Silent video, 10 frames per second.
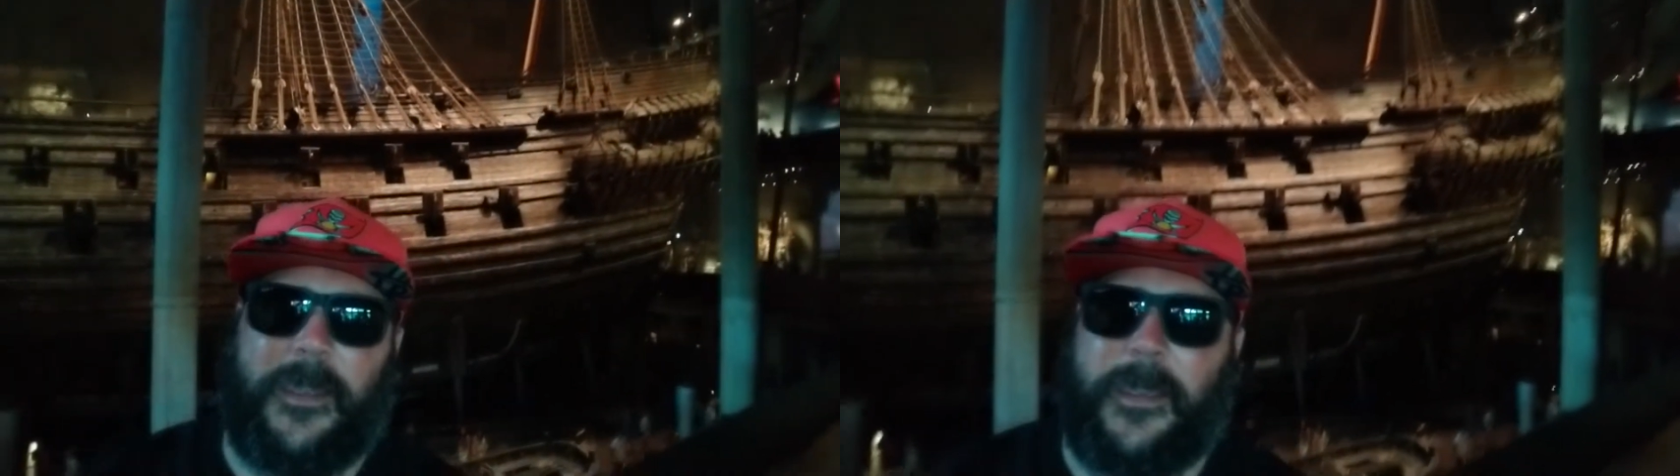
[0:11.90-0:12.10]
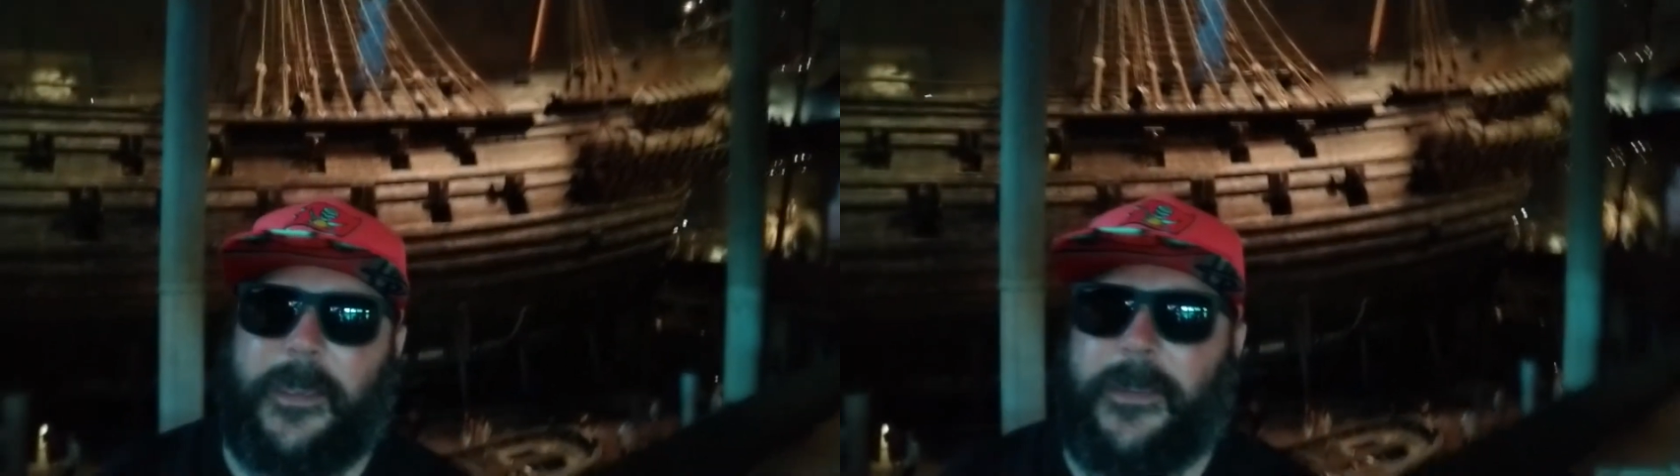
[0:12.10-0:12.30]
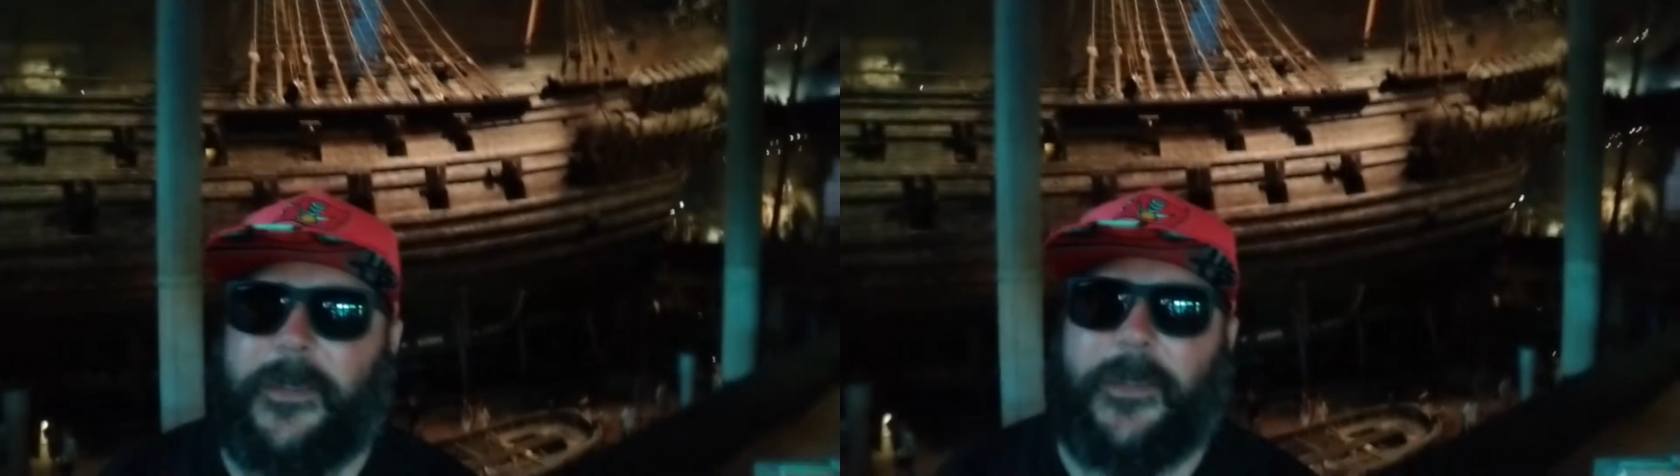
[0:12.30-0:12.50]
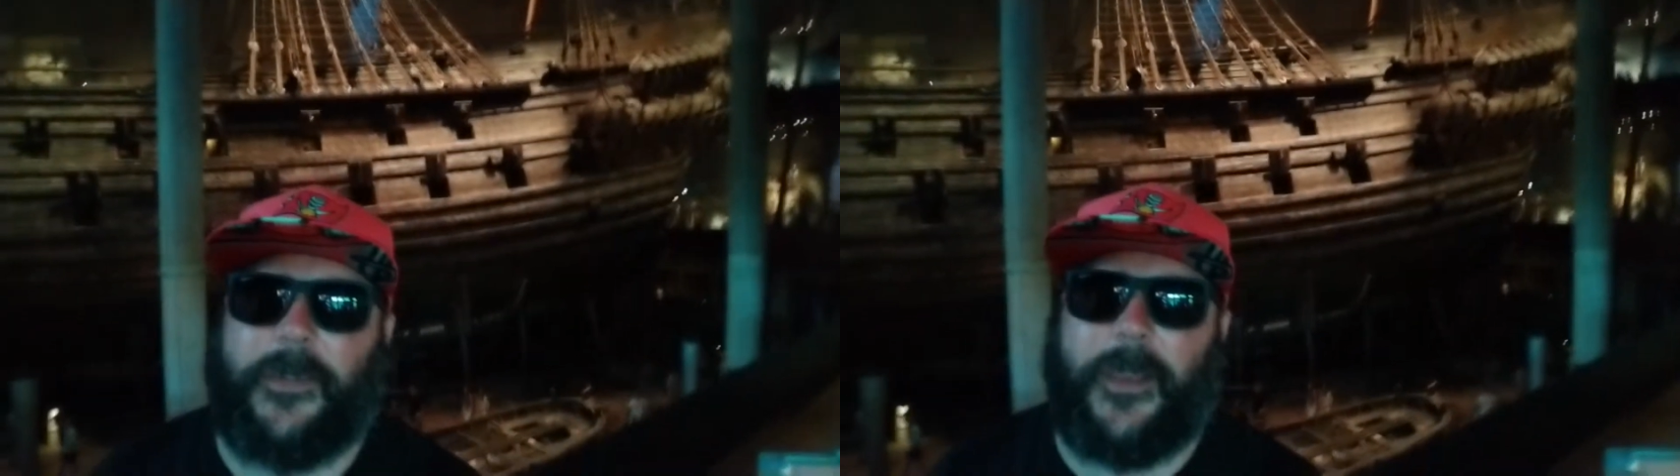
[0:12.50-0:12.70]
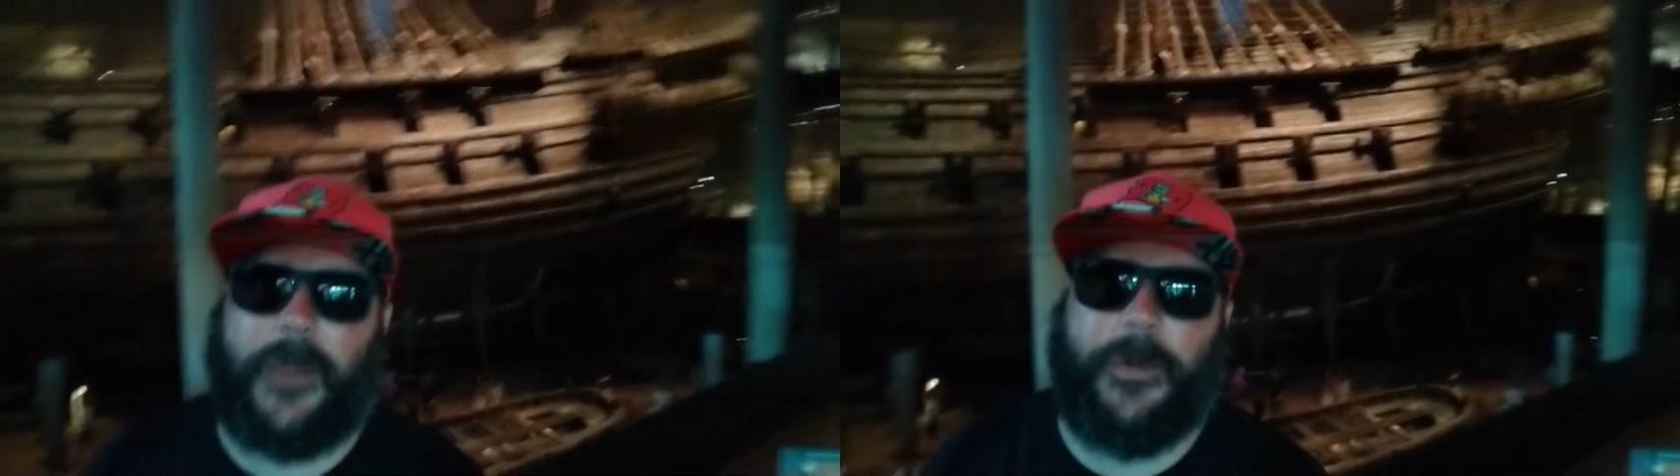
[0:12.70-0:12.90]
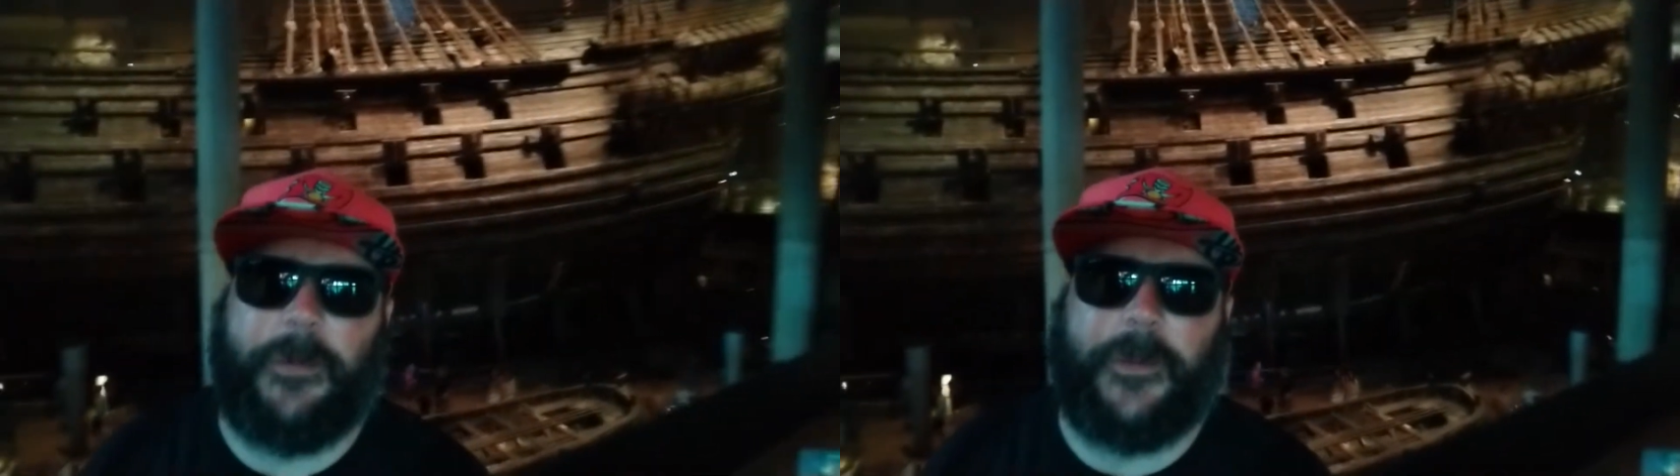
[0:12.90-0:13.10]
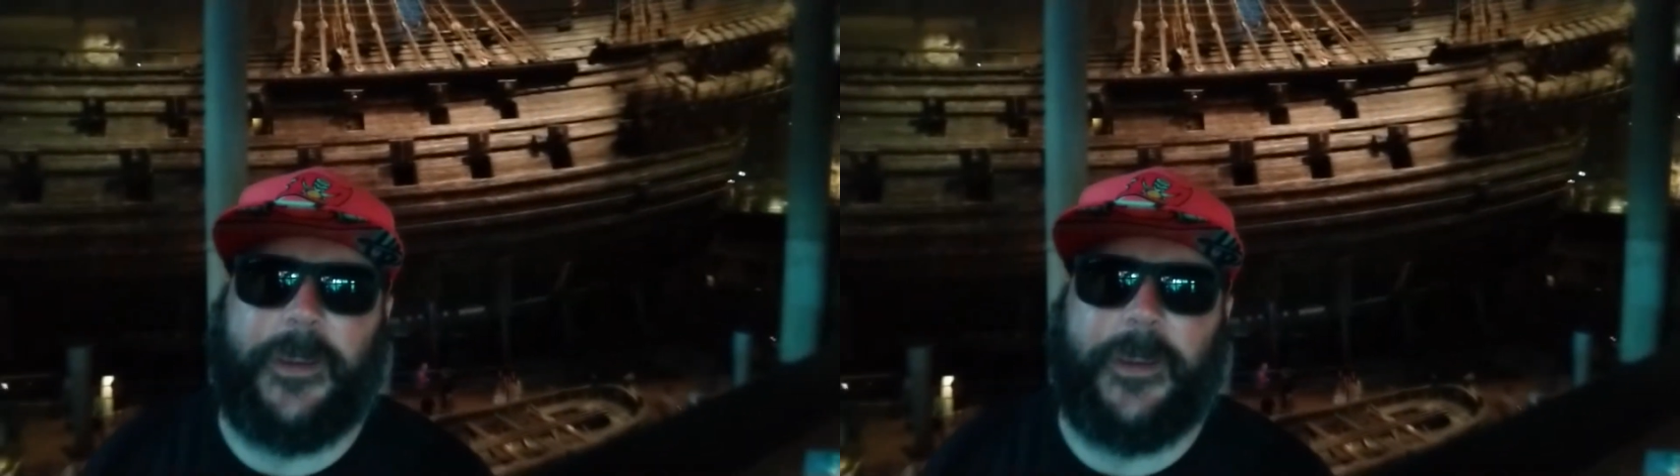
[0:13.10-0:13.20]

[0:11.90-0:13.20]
And since there's a lot of people